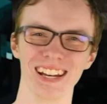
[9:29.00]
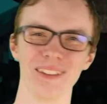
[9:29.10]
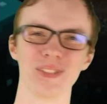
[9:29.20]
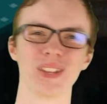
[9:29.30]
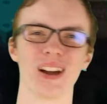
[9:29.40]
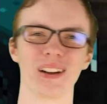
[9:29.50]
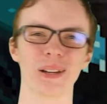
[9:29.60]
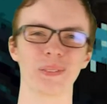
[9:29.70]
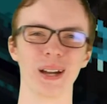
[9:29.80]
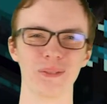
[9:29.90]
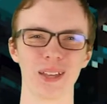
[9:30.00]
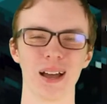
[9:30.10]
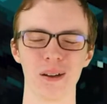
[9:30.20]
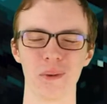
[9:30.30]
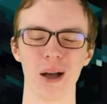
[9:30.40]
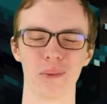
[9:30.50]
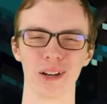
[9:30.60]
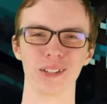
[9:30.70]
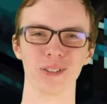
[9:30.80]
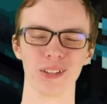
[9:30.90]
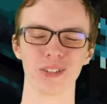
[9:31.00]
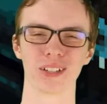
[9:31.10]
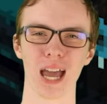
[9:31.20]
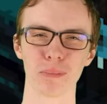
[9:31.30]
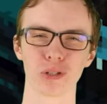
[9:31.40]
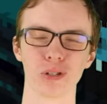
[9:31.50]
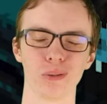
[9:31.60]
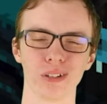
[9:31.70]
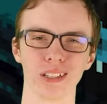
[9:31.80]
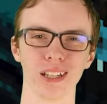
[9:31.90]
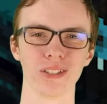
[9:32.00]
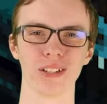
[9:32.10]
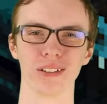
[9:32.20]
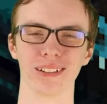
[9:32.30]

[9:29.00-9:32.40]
I'm sorry, but I want to do this. Capture a warden, let's do